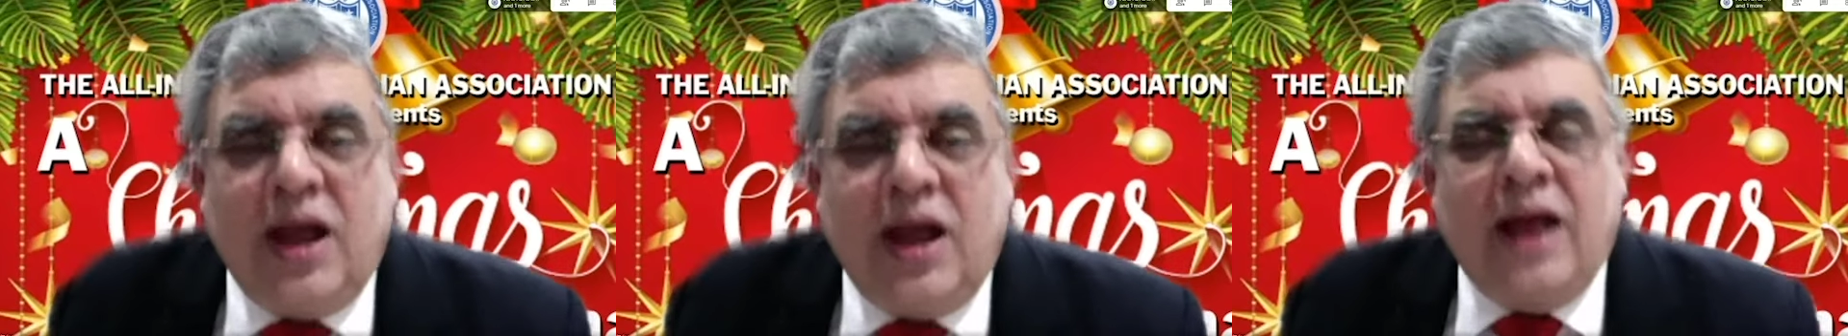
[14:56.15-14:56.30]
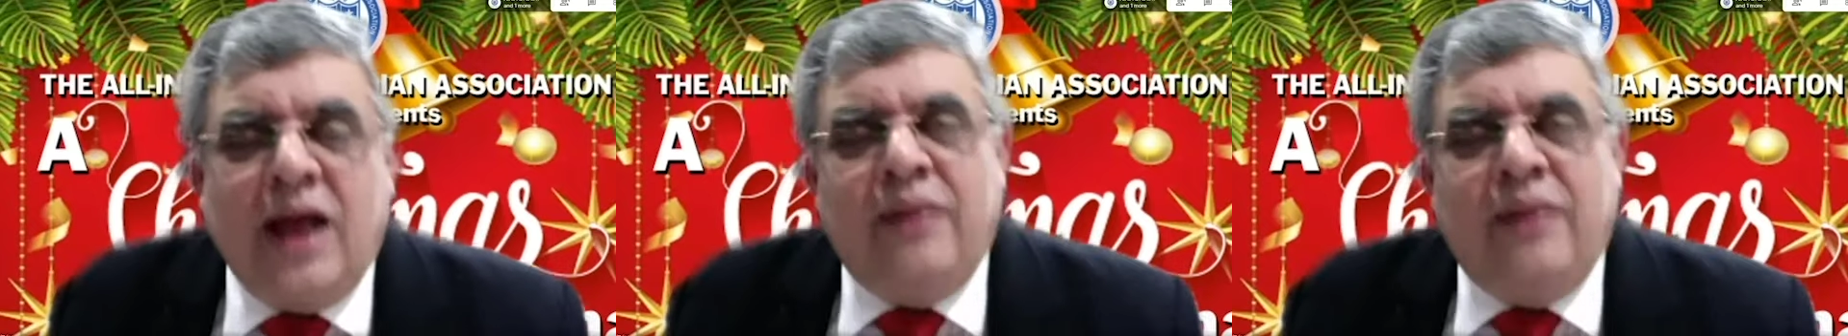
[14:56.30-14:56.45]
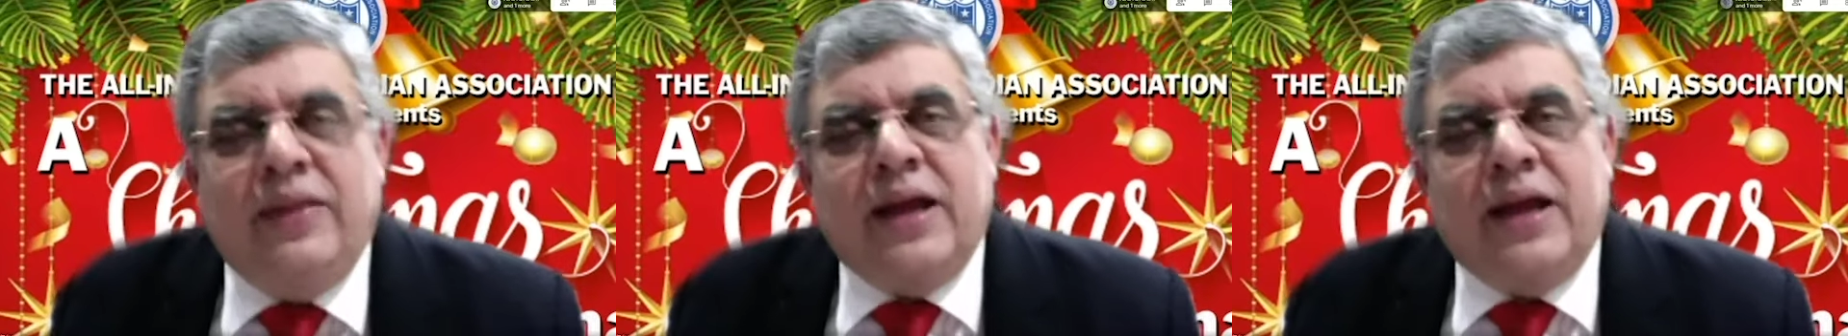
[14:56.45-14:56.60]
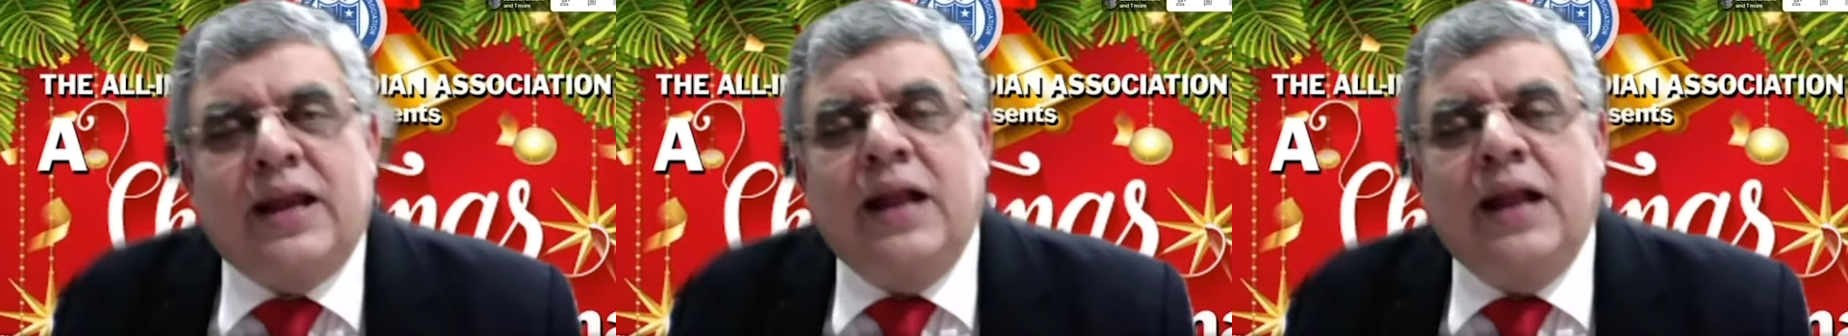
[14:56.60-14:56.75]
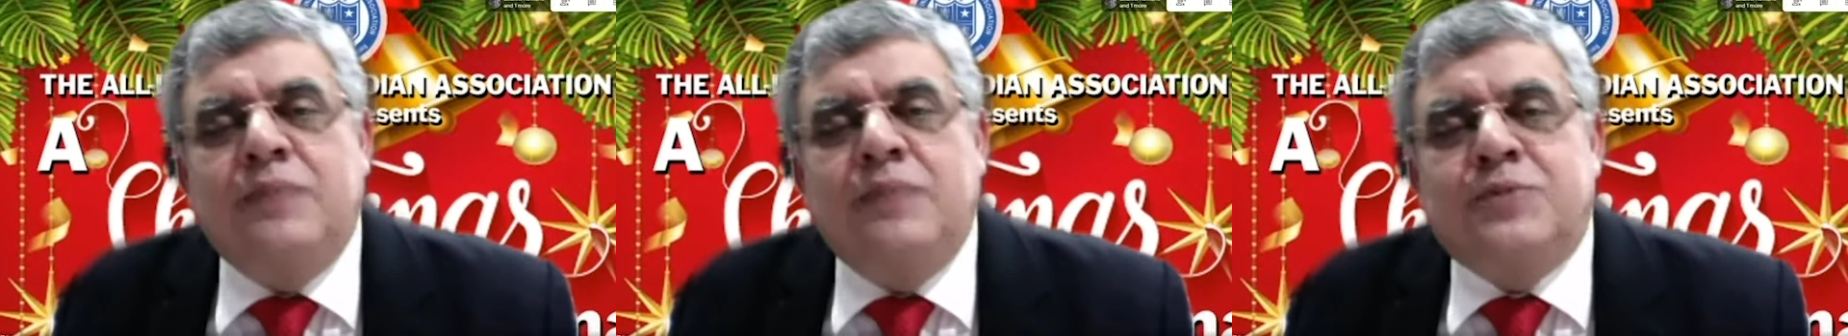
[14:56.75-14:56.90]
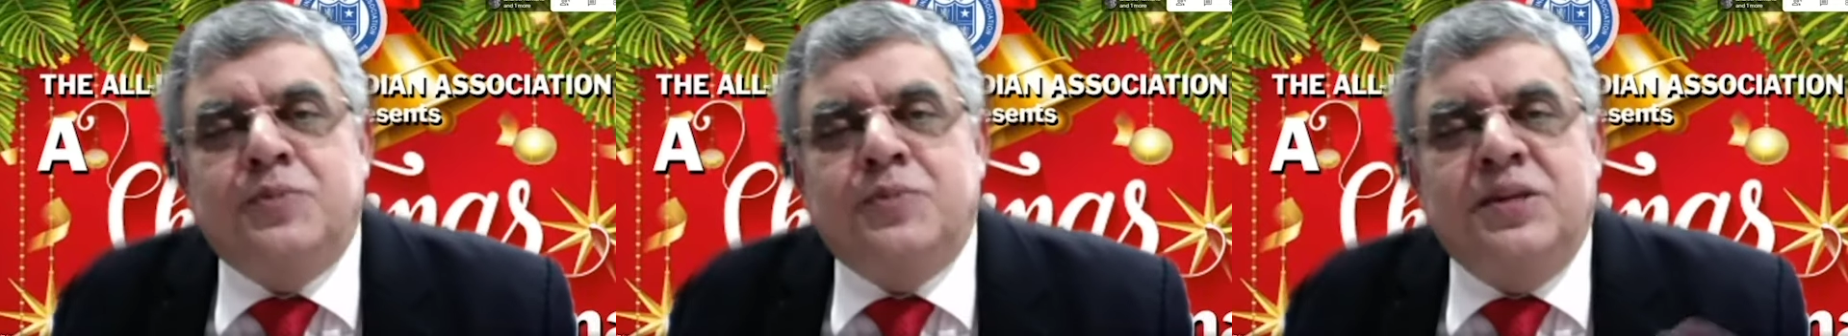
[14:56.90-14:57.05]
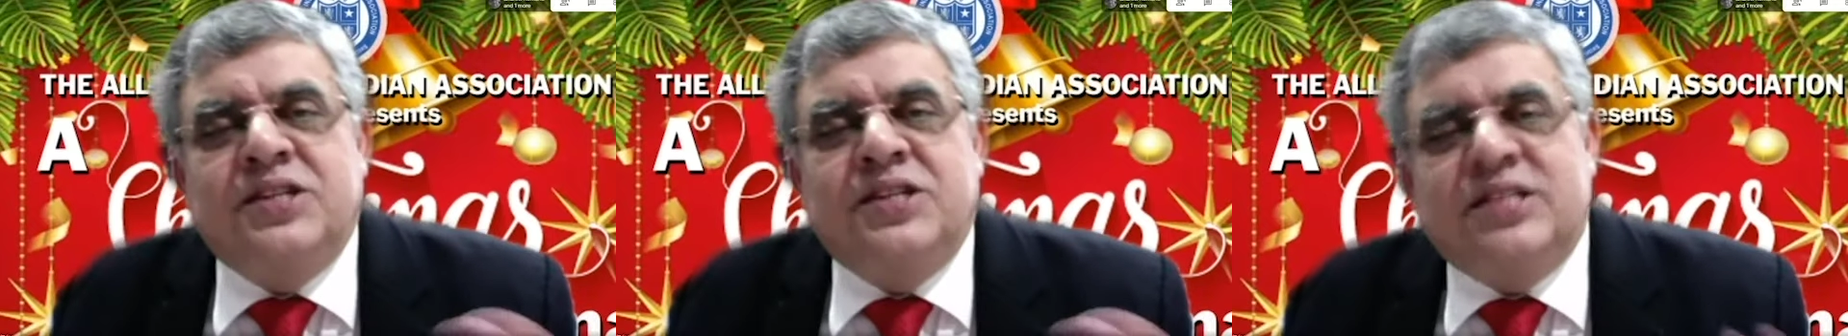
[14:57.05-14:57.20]
And that helps
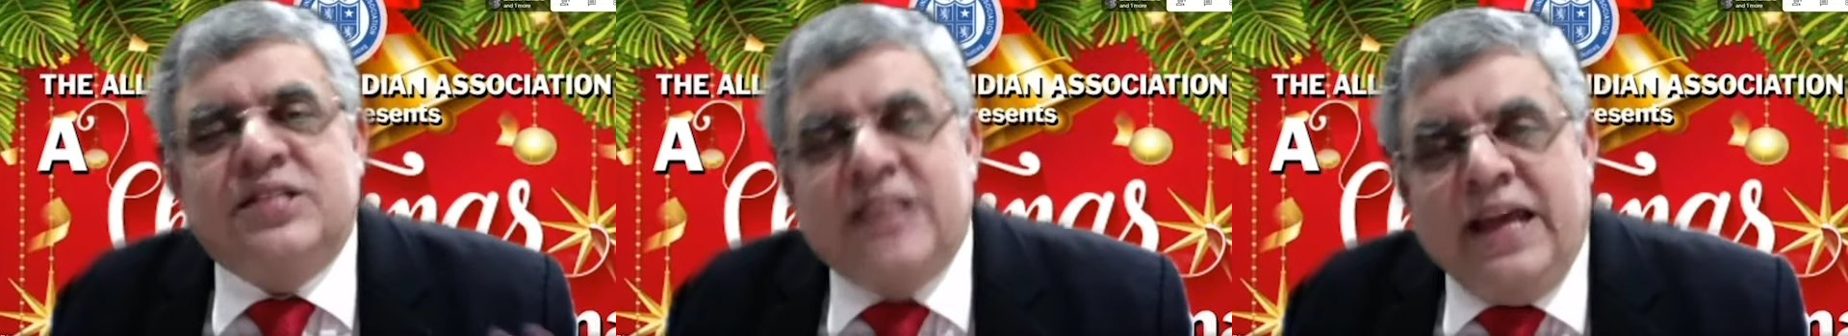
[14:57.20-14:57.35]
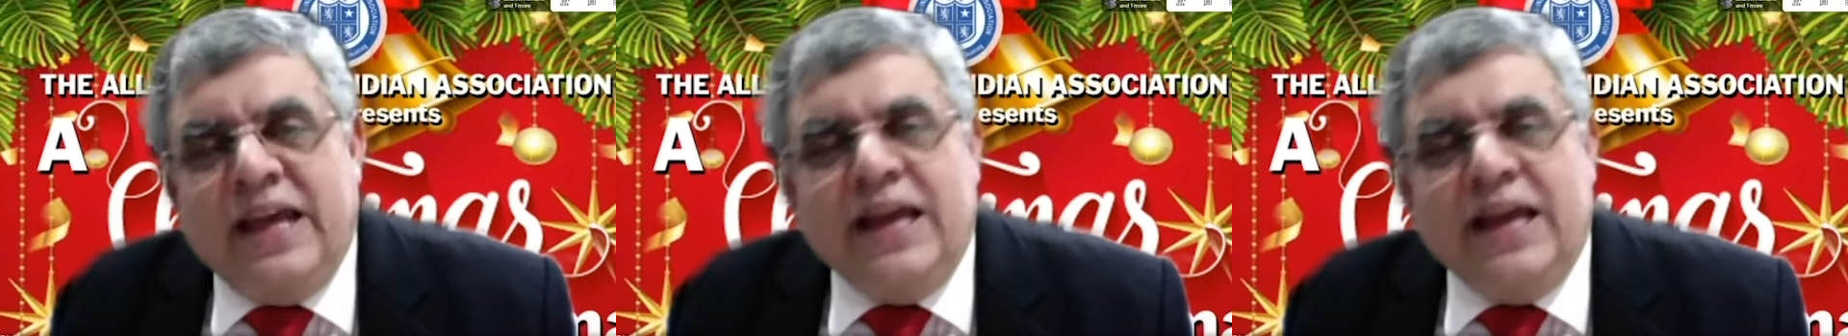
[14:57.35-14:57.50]
me stay.